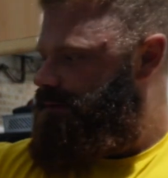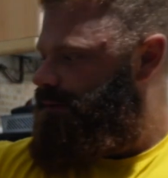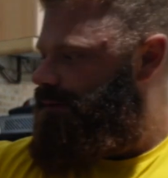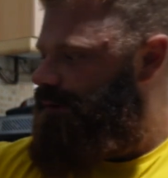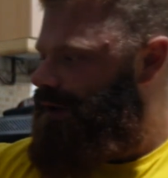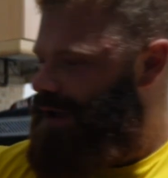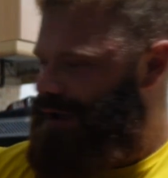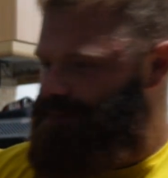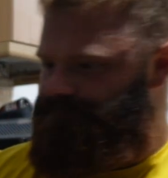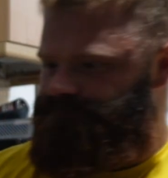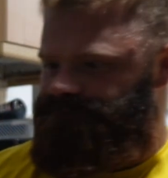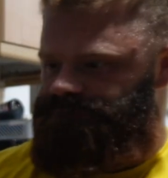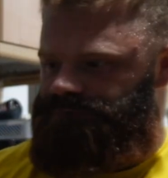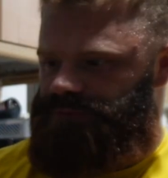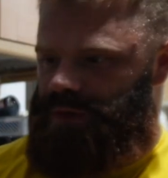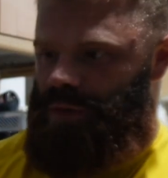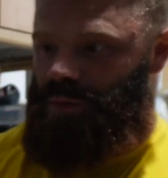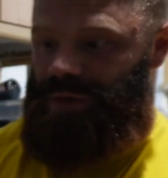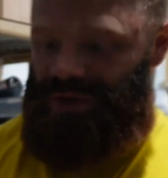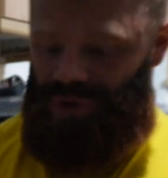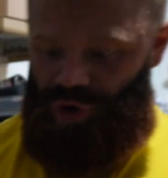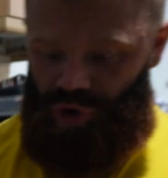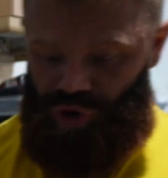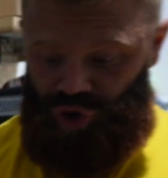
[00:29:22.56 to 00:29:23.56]
Right?
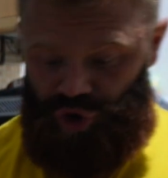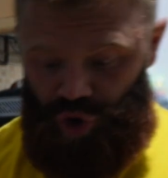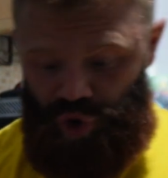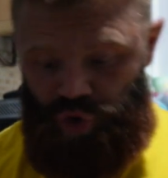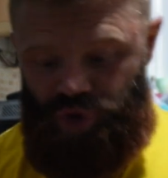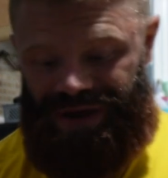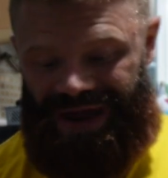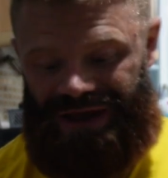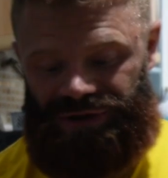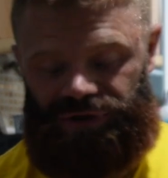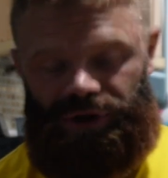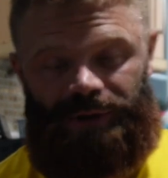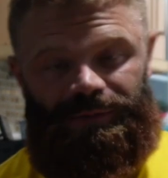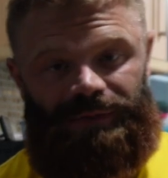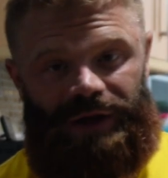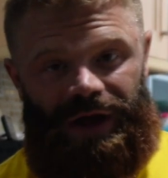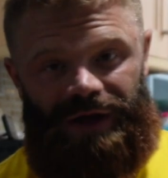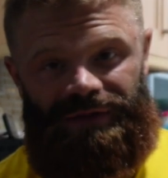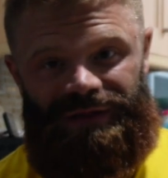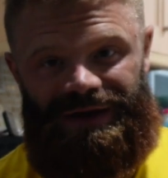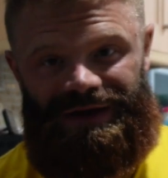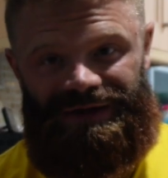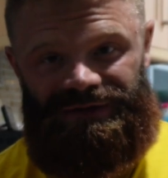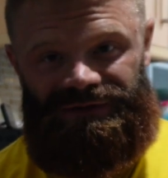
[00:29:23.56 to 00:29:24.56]
And when you do ketchup
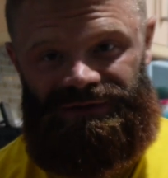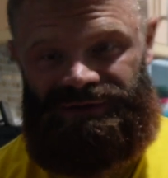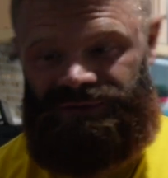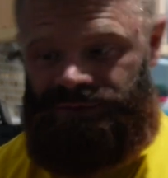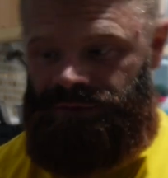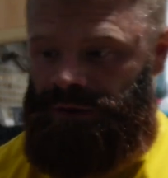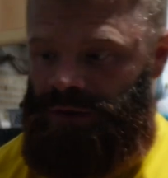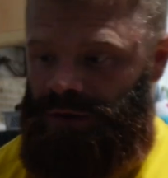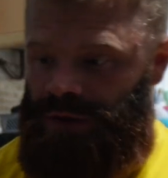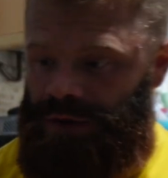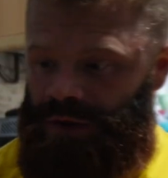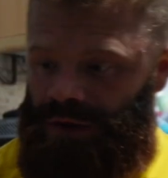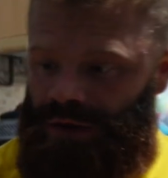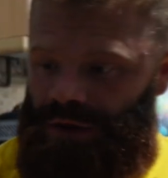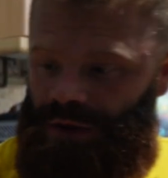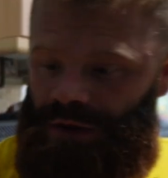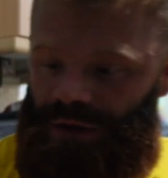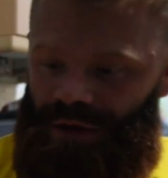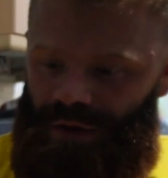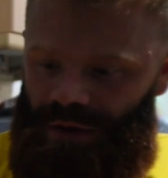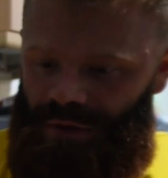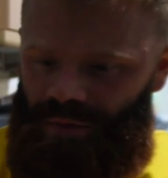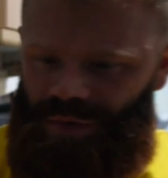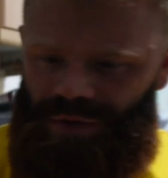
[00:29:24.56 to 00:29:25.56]
like this,
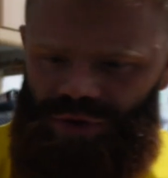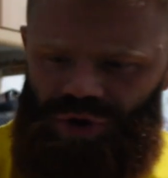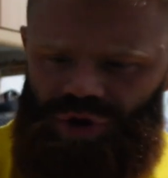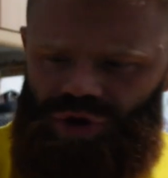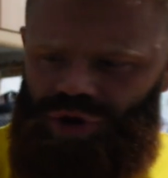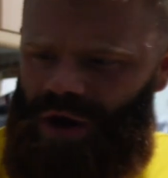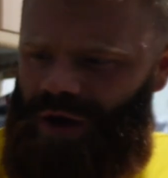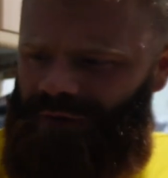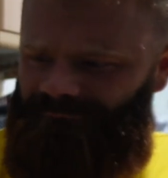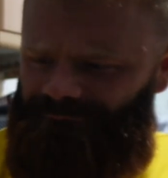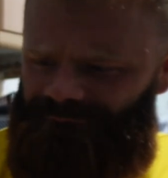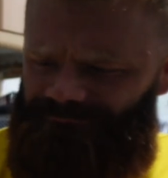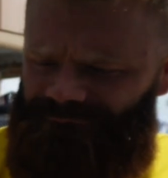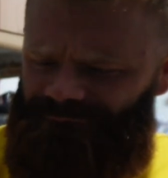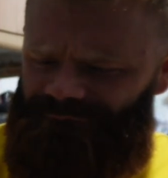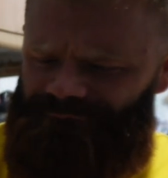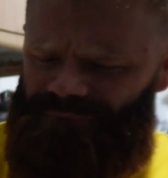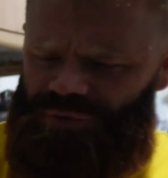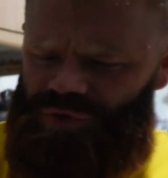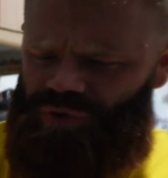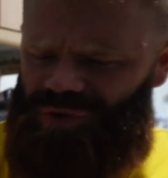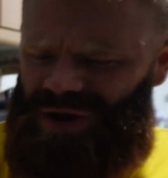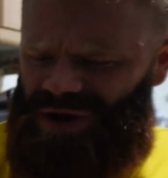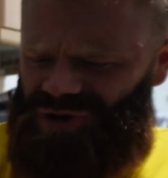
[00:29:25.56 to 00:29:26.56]
when you start
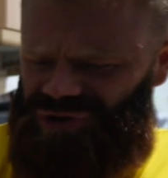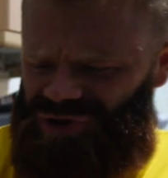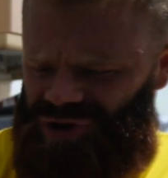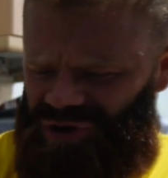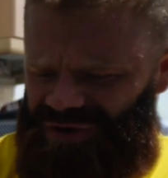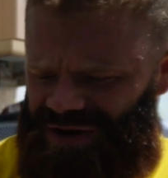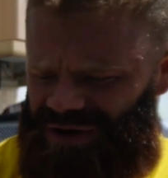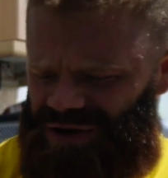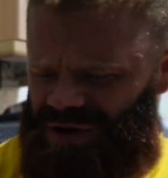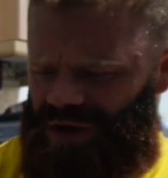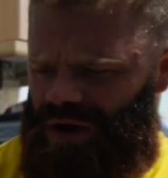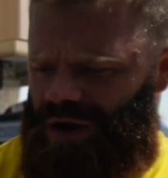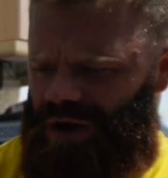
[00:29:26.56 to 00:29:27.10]
scratching your head and